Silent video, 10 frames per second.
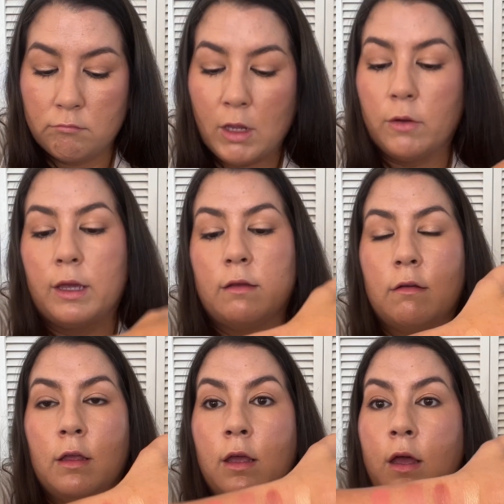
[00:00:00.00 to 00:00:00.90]
Okay.
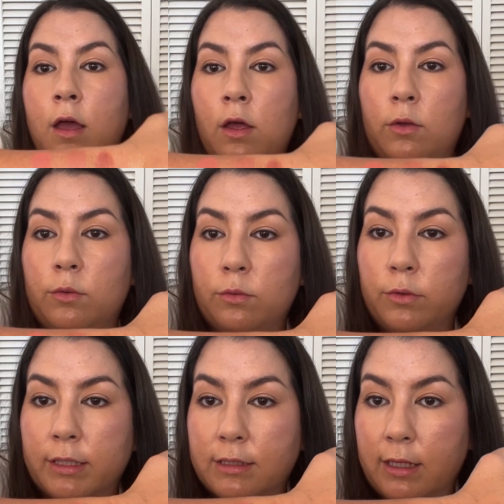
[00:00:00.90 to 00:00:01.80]
Ooh,
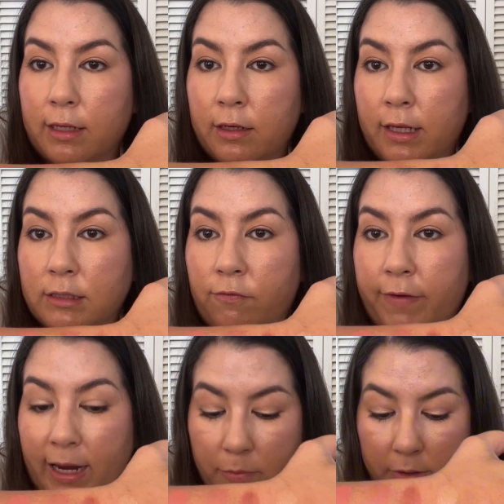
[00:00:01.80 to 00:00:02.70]
that's like a nice
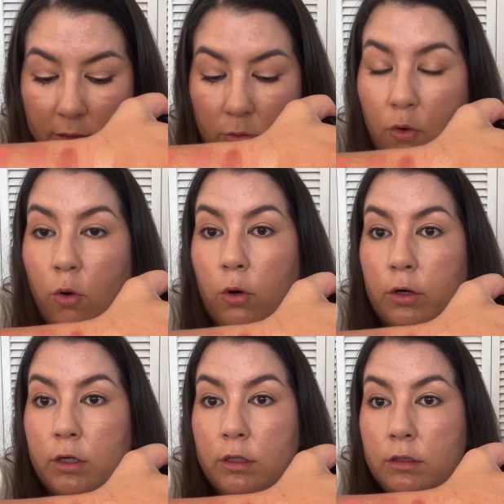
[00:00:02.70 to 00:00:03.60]
vibrant
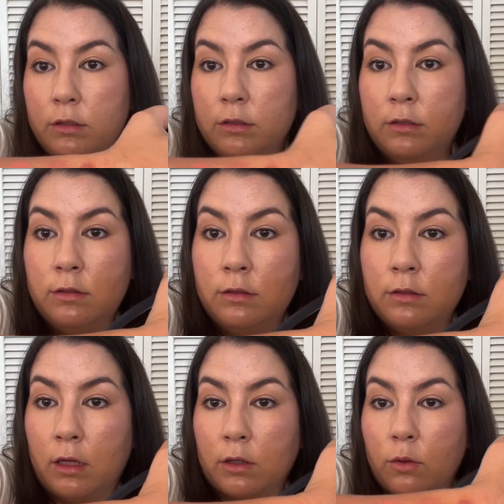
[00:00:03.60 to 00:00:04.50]
coral,
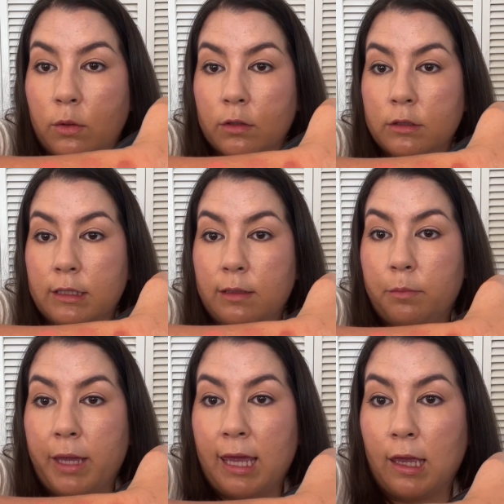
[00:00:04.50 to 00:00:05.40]
a corally
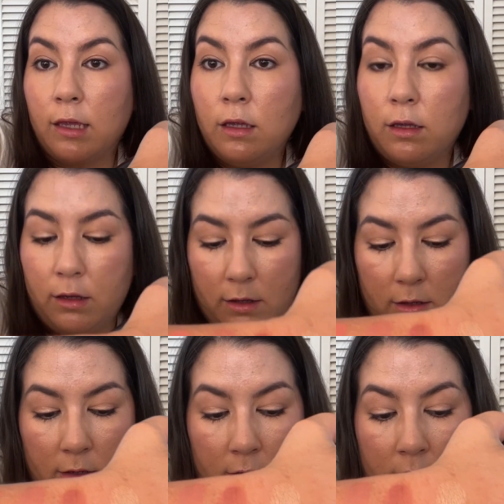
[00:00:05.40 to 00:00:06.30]
pink.
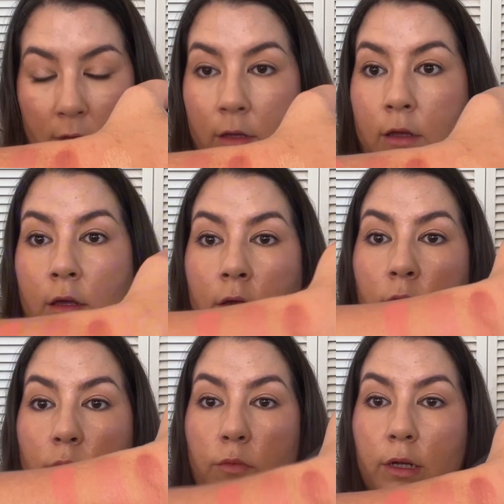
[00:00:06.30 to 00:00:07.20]

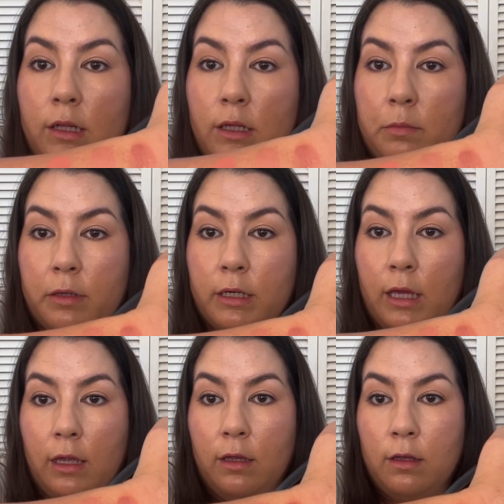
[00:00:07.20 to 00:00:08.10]
Really
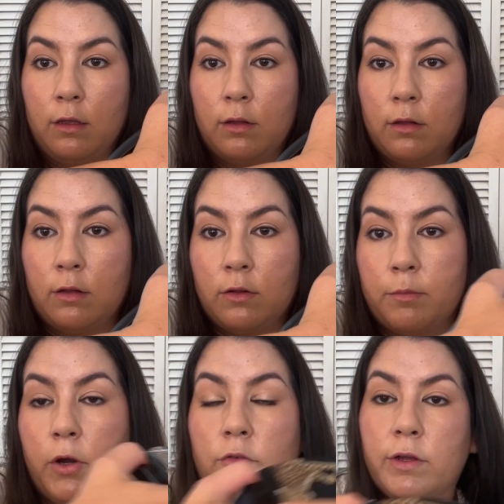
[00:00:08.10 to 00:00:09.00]
pretty,
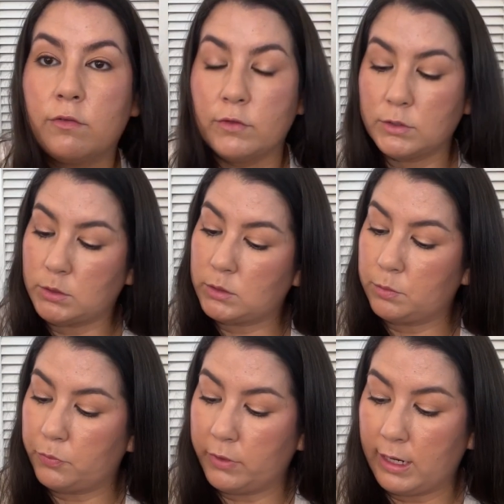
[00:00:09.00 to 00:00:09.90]
perfect for
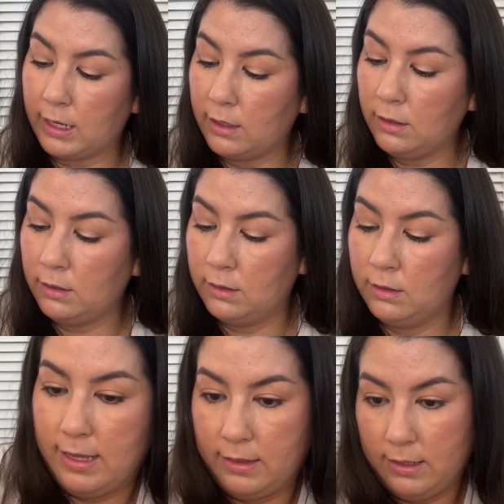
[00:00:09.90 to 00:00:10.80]
spring.
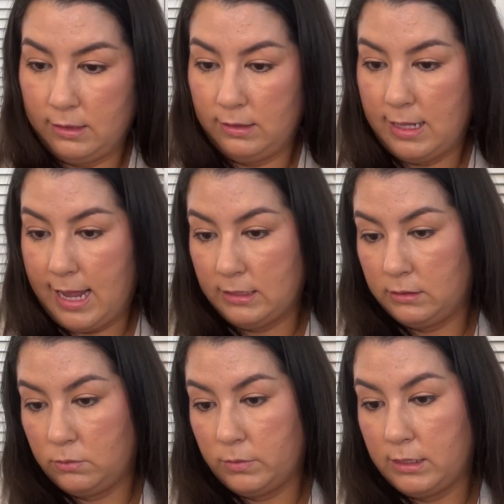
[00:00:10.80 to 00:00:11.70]
And the
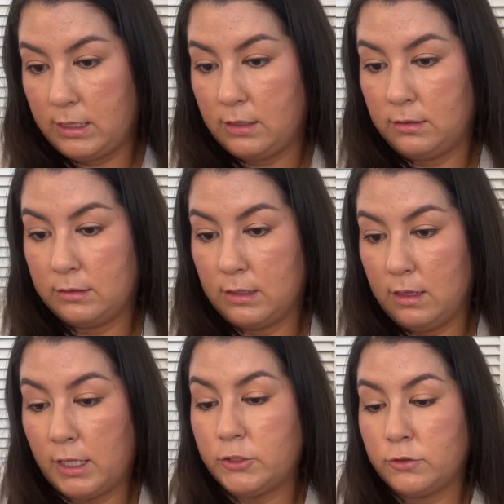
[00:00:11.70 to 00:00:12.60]
last one is
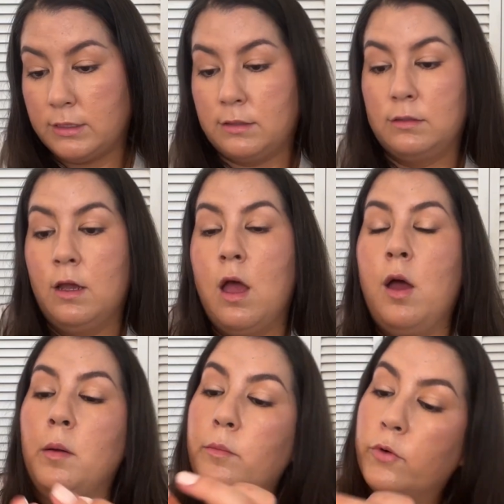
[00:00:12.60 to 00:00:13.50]
Lustrous
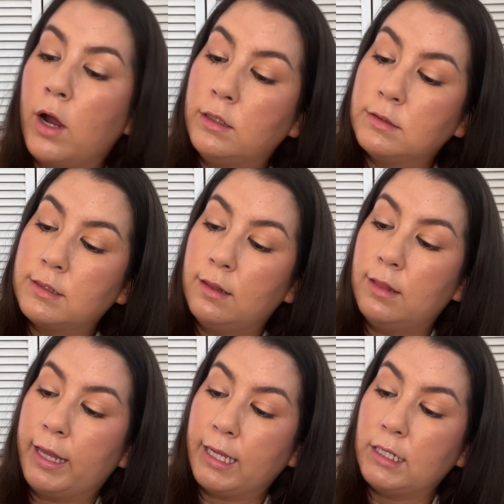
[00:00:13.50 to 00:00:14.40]
Bronze Light.